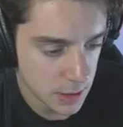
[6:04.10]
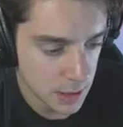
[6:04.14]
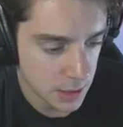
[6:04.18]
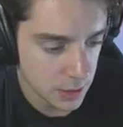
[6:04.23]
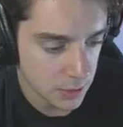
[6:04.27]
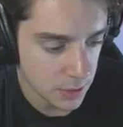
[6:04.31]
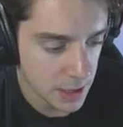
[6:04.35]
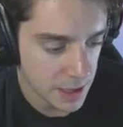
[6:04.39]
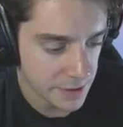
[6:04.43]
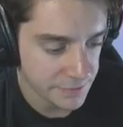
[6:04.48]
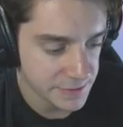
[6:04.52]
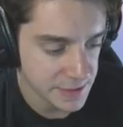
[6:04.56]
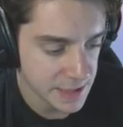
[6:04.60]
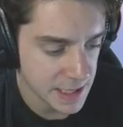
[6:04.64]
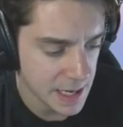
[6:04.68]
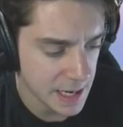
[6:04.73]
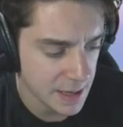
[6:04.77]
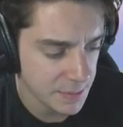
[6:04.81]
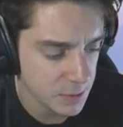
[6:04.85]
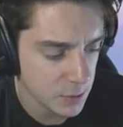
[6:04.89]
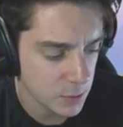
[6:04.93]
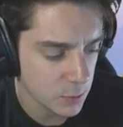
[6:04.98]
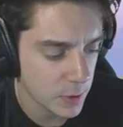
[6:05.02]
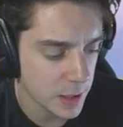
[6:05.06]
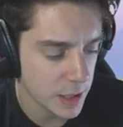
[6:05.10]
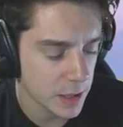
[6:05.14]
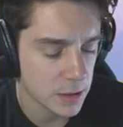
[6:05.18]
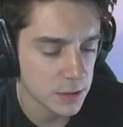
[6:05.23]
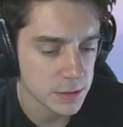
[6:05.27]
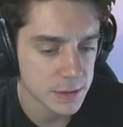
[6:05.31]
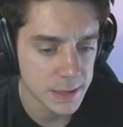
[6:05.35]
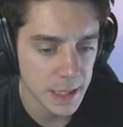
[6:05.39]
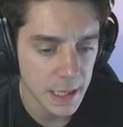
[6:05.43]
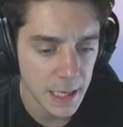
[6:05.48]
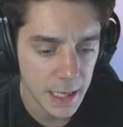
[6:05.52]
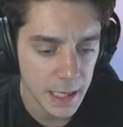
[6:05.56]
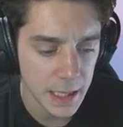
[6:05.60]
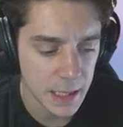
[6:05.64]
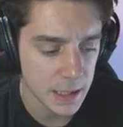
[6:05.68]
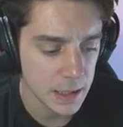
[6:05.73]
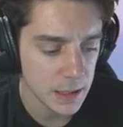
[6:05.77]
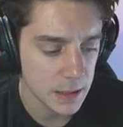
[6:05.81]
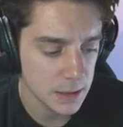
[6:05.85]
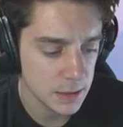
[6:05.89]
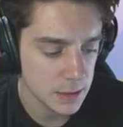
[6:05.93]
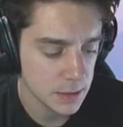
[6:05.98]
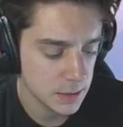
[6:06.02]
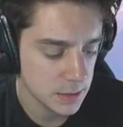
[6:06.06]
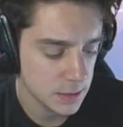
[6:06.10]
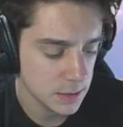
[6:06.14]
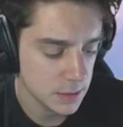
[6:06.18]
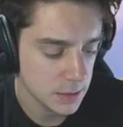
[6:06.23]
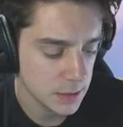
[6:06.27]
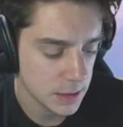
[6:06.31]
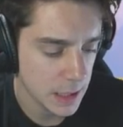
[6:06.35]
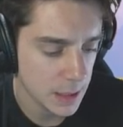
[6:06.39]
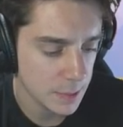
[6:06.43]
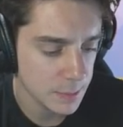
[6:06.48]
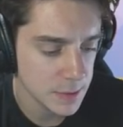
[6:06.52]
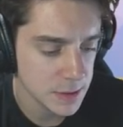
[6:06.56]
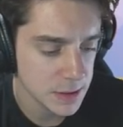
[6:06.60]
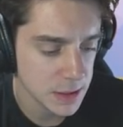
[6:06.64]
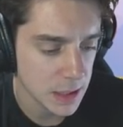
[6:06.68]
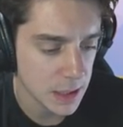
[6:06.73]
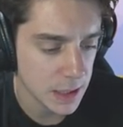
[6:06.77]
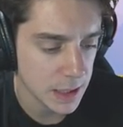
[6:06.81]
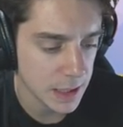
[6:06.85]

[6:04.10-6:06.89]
I don't have time to wait all day. Gamers got a